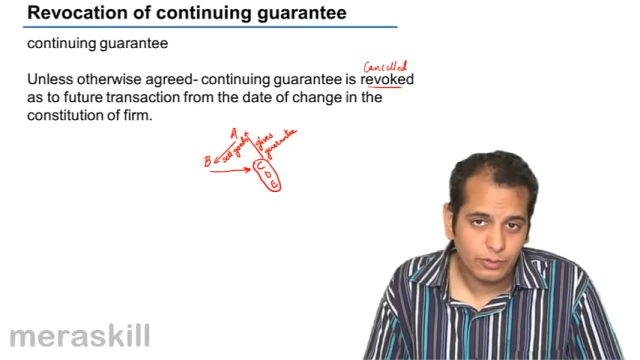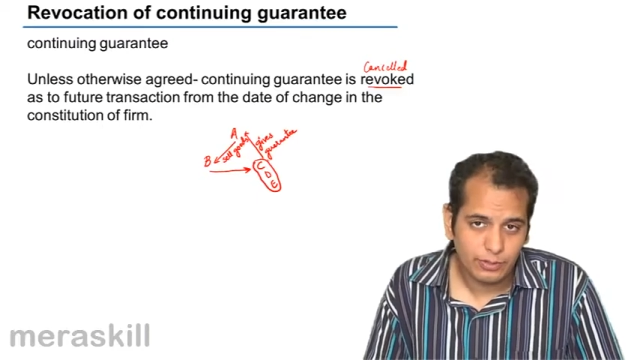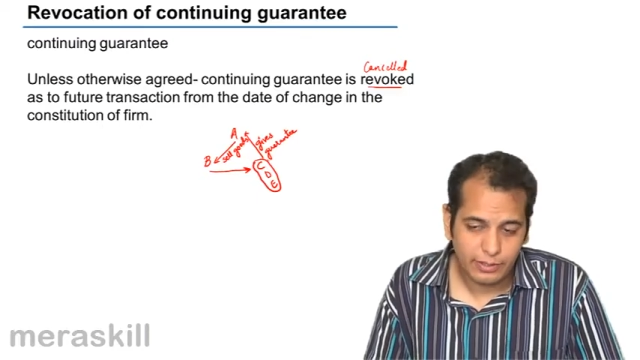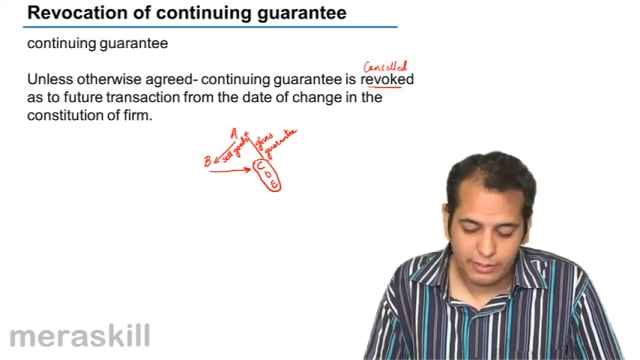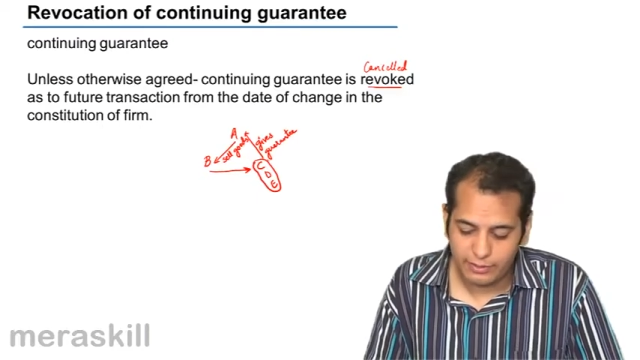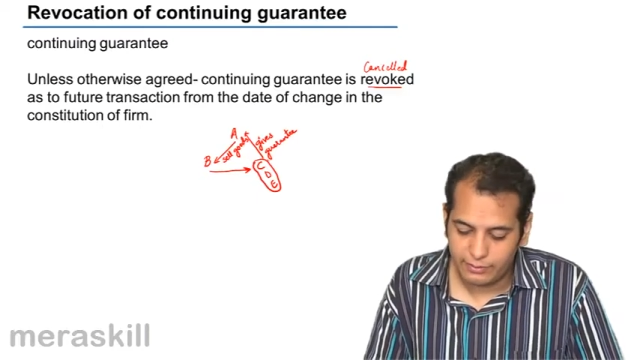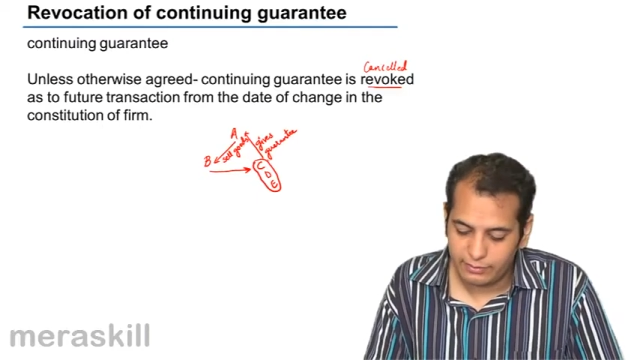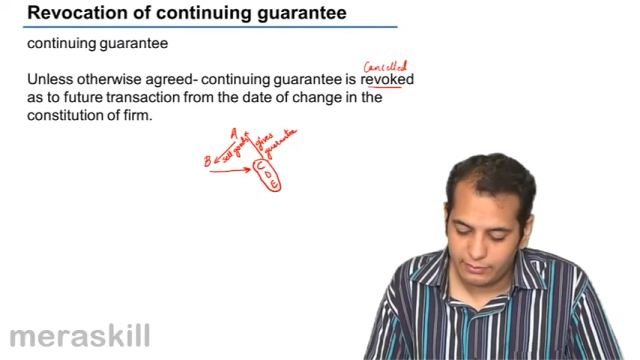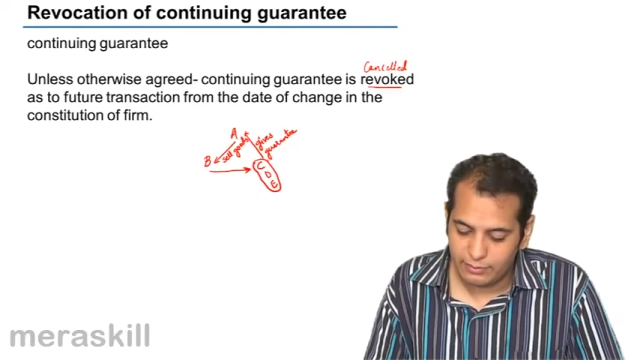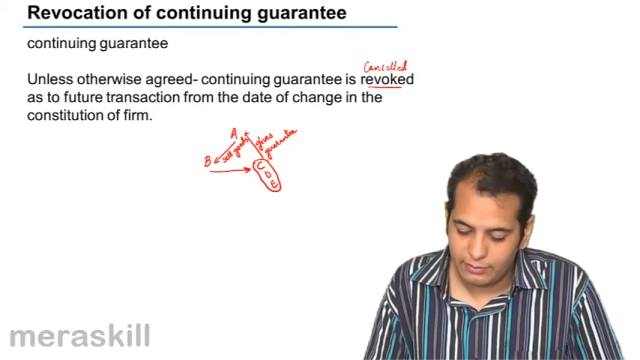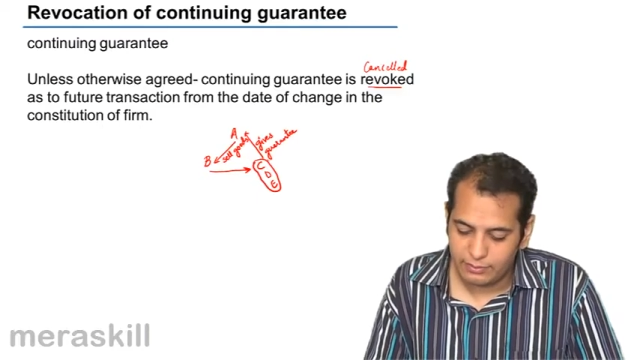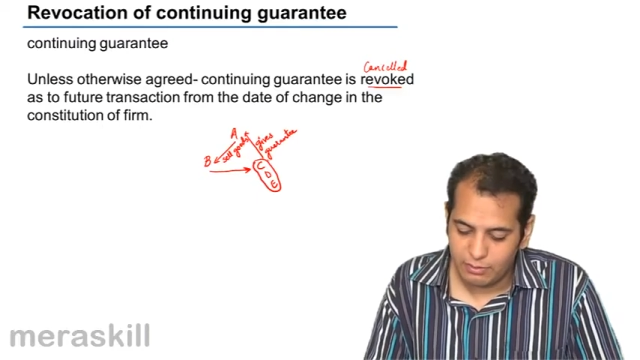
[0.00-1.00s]
A.
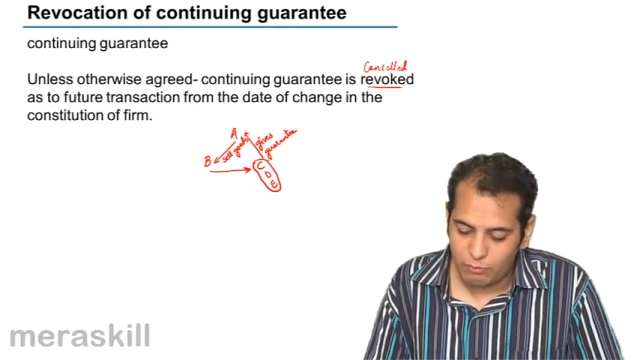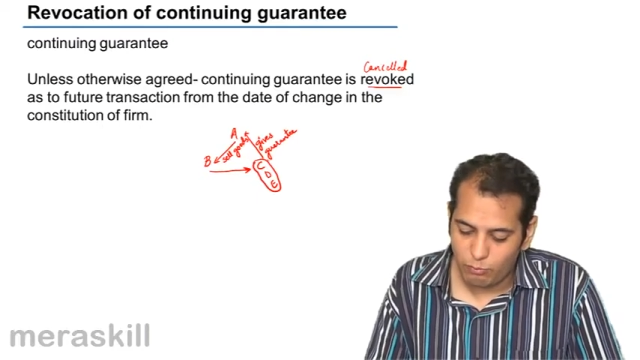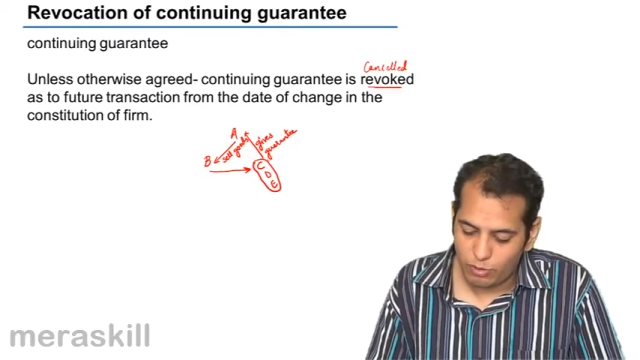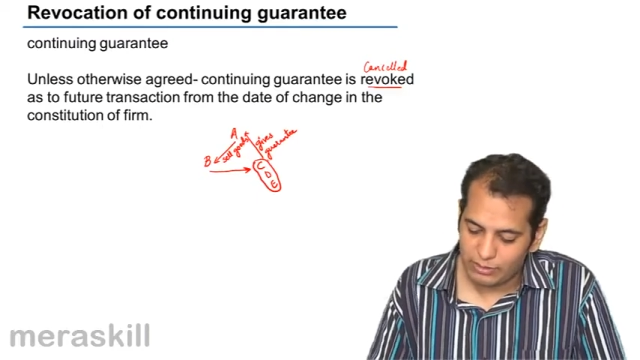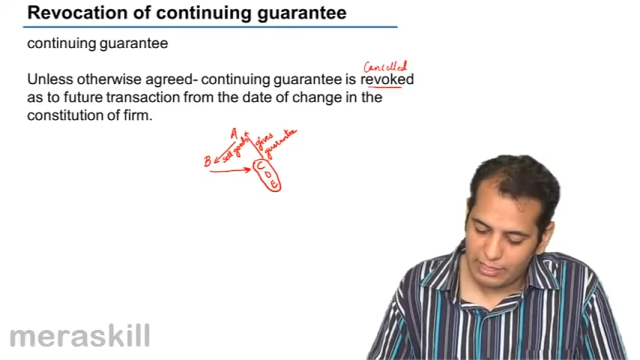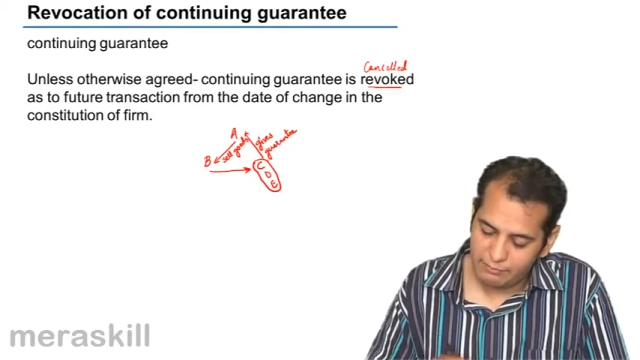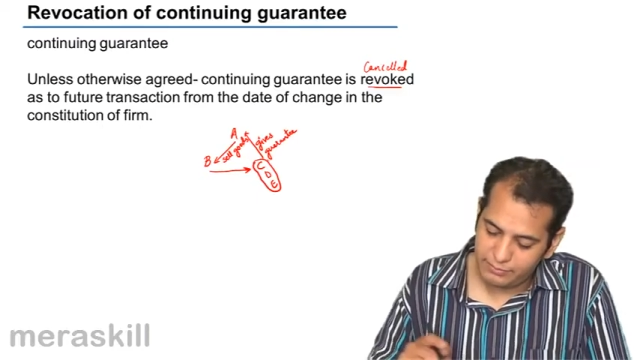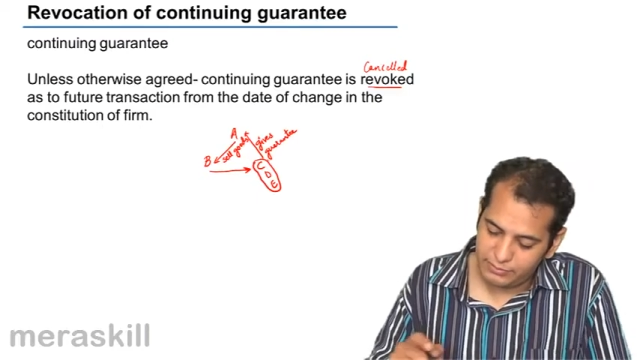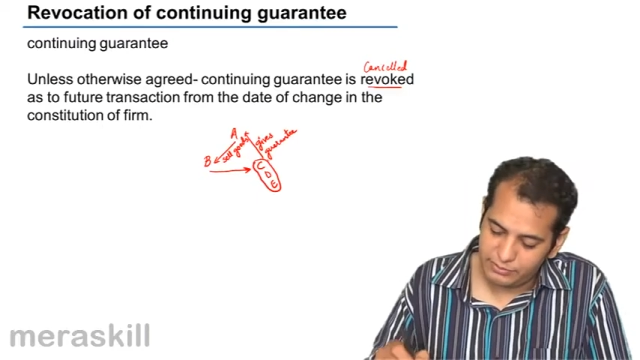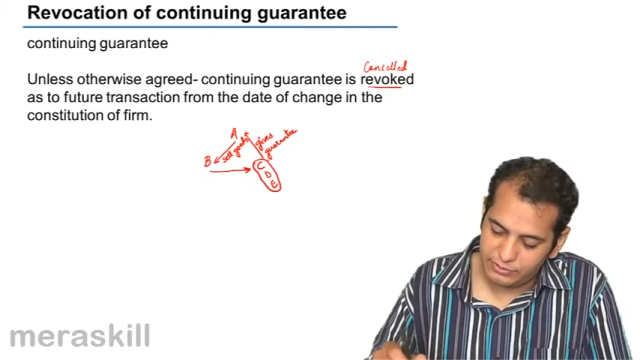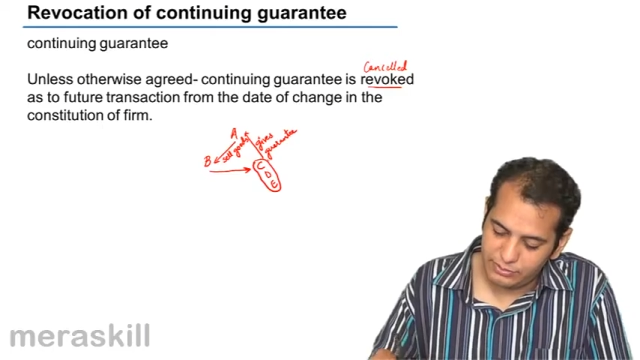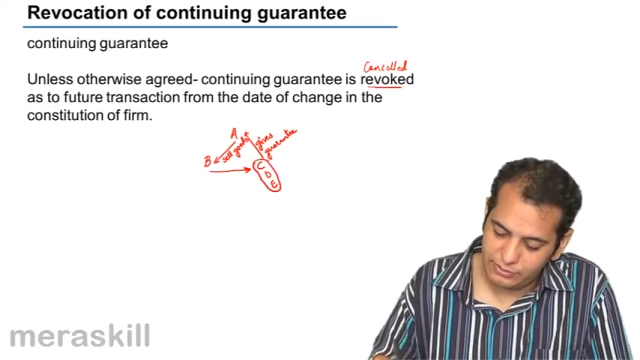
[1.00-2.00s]
Now what
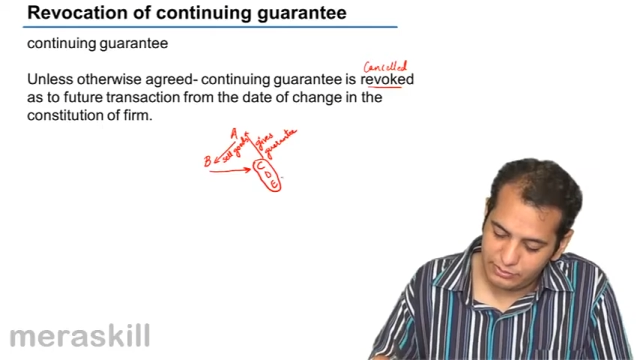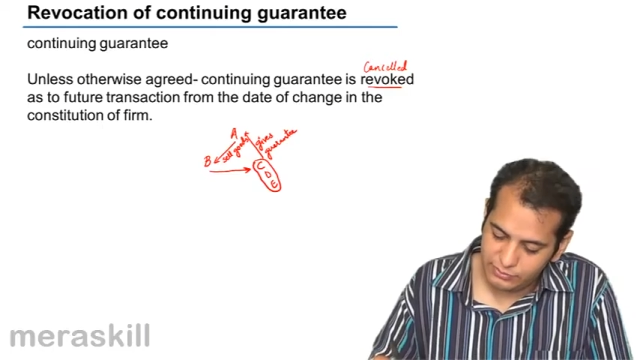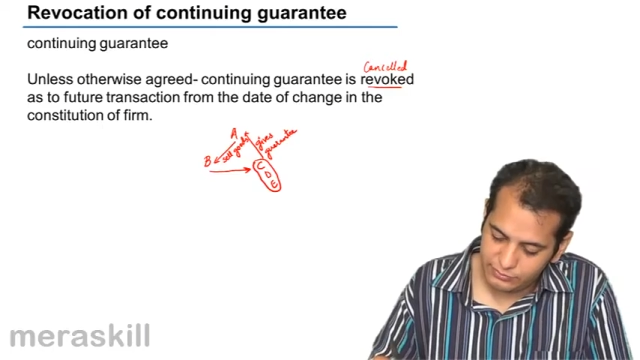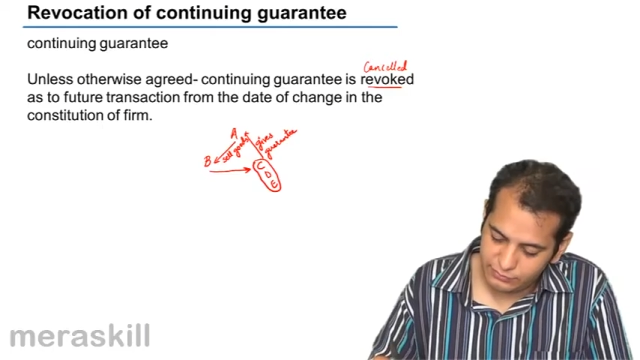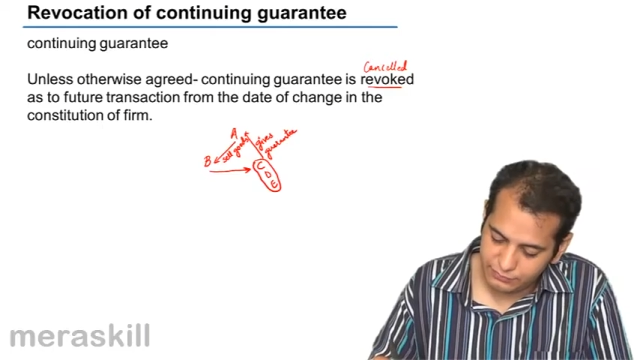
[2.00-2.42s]
happens is